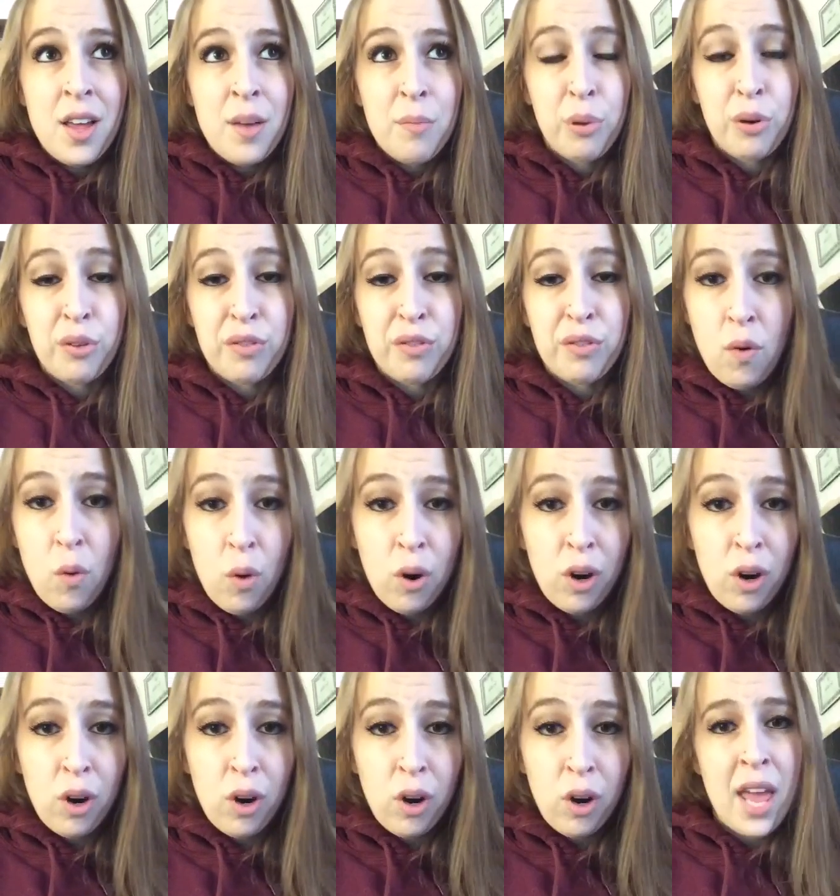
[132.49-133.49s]

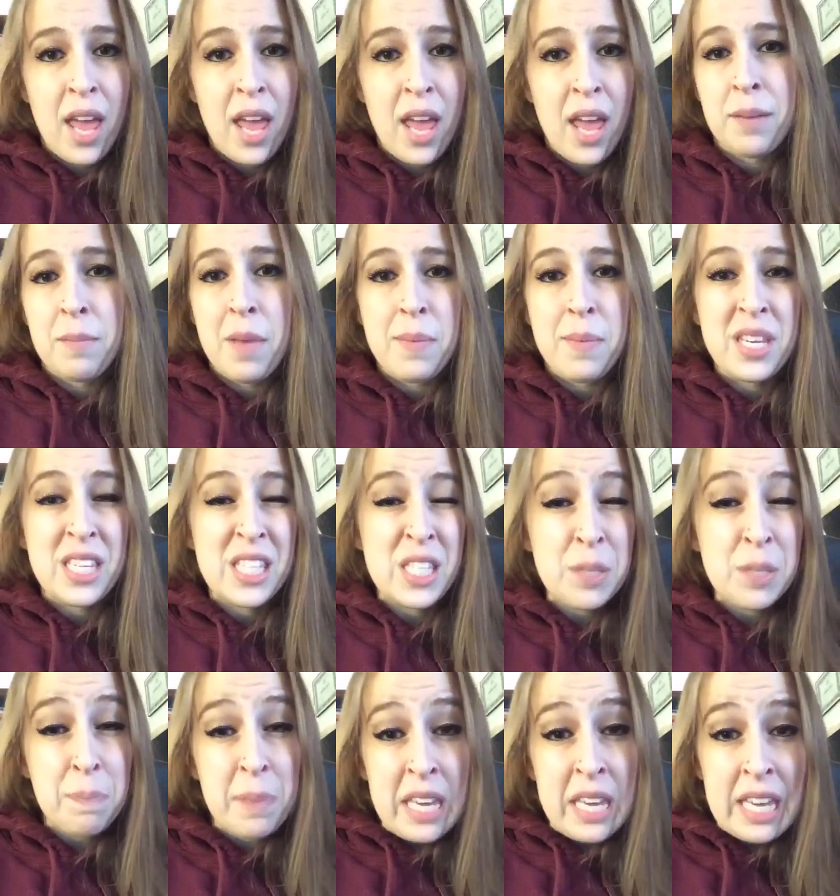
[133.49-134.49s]
perform and maybe
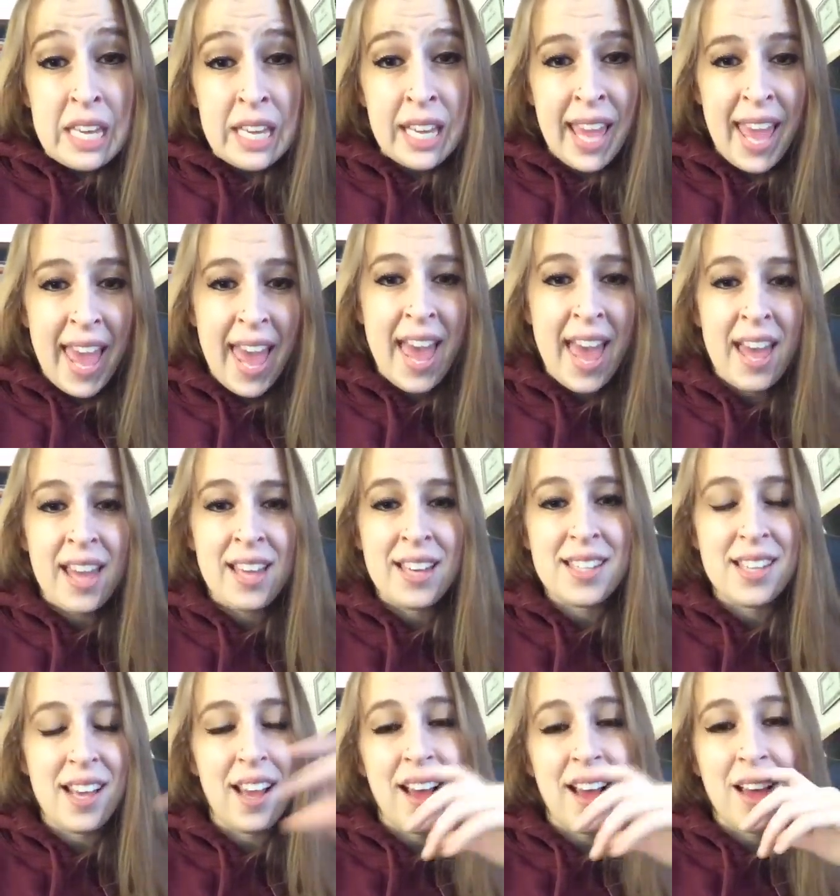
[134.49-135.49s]
speak
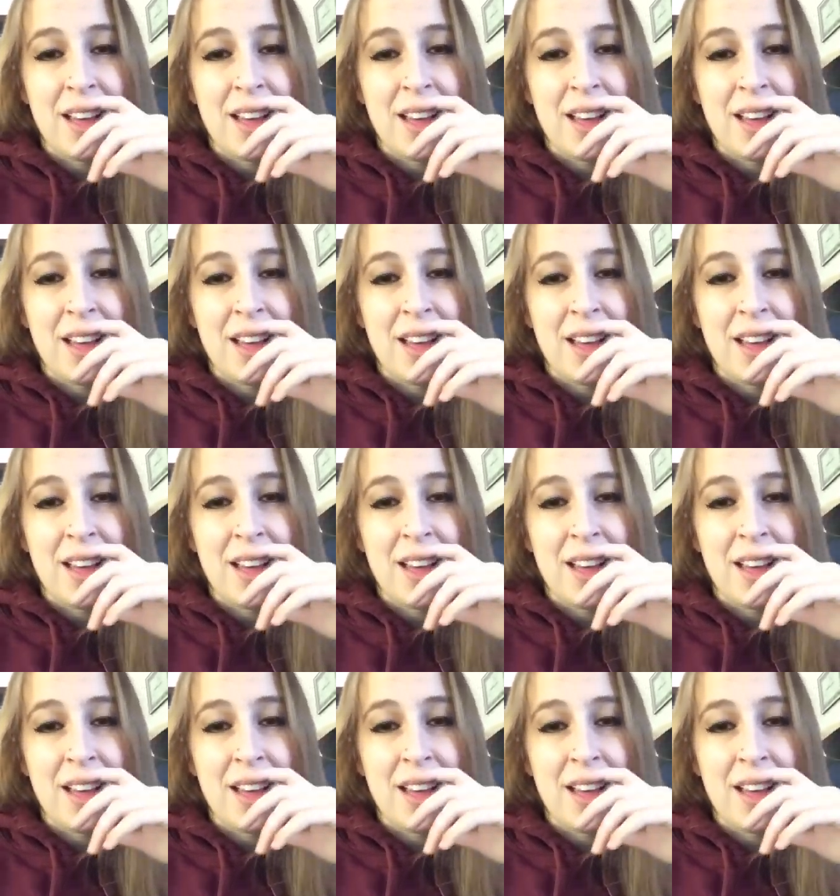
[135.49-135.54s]
and,